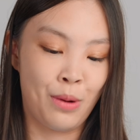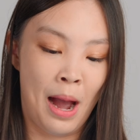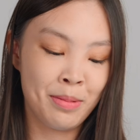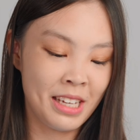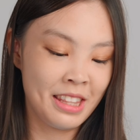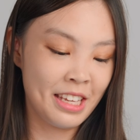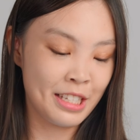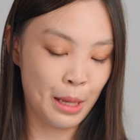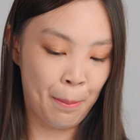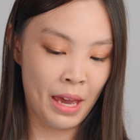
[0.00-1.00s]
wrapped in
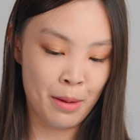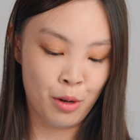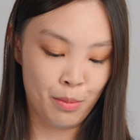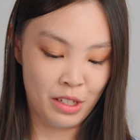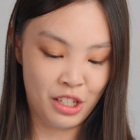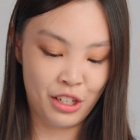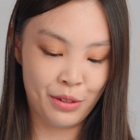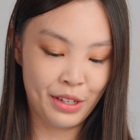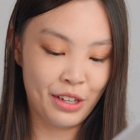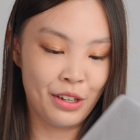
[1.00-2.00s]
this paper
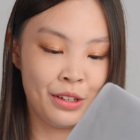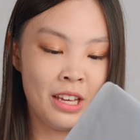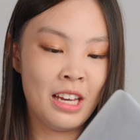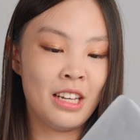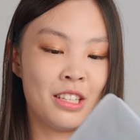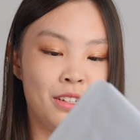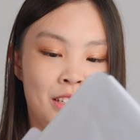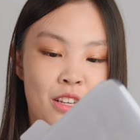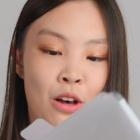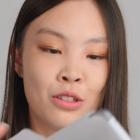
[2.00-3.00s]
material. So
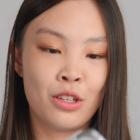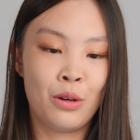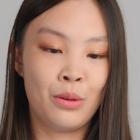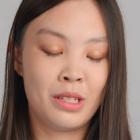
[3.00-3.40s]
let's also